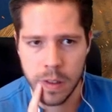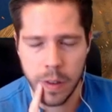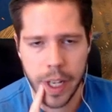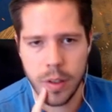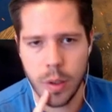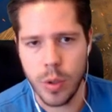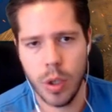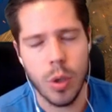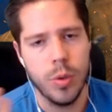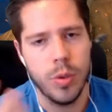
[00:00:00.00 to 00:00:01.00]
Okay, so
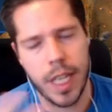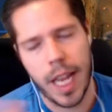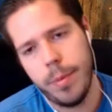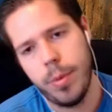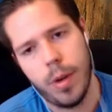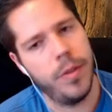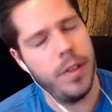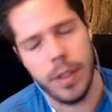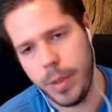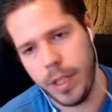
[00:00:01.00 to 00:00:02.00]
no stamp
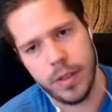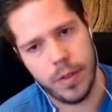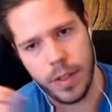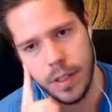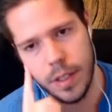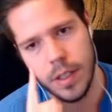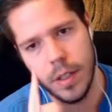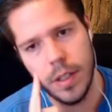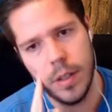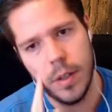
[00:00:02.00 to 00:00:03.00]
obviously because of
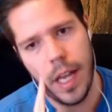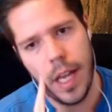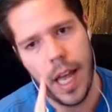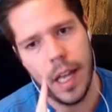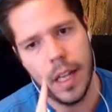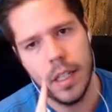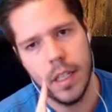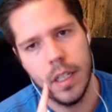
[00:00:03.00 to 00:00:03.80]
the egg,